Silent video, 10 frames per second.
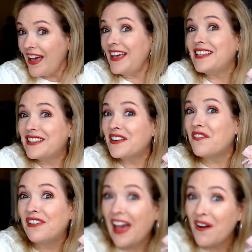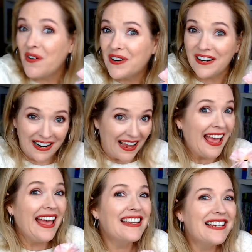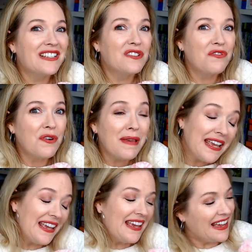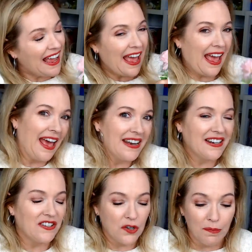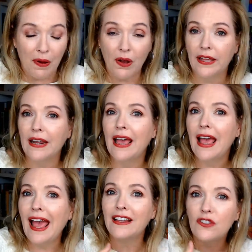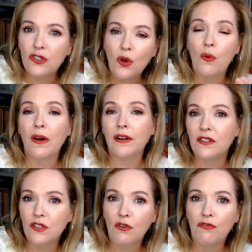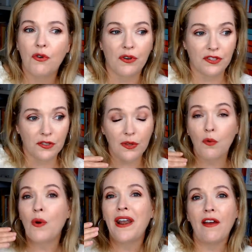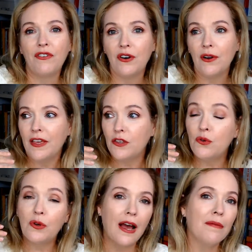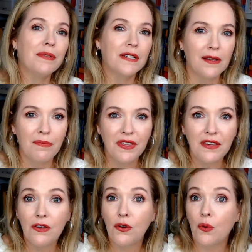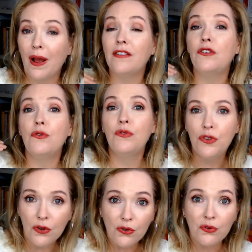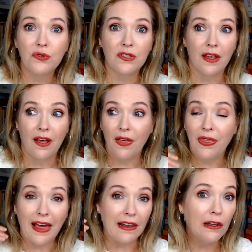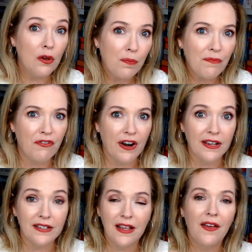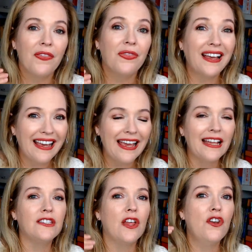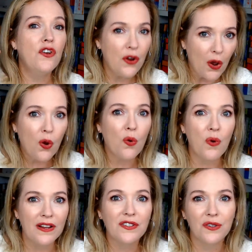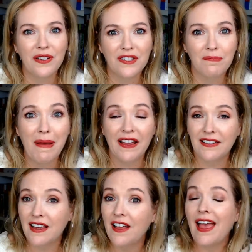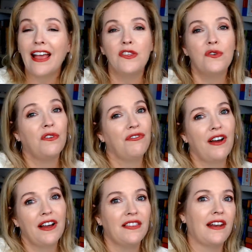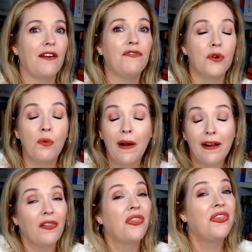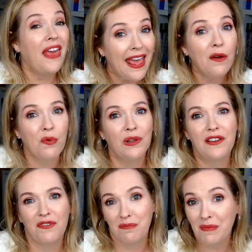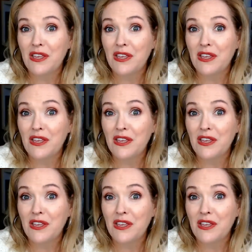It's a flower. And it's for me. And into your pocket. And so on and so forth. So that whenever you come to something new and you use that loop phrase, the kids know what to expect. And you'll find that after a while, they will even be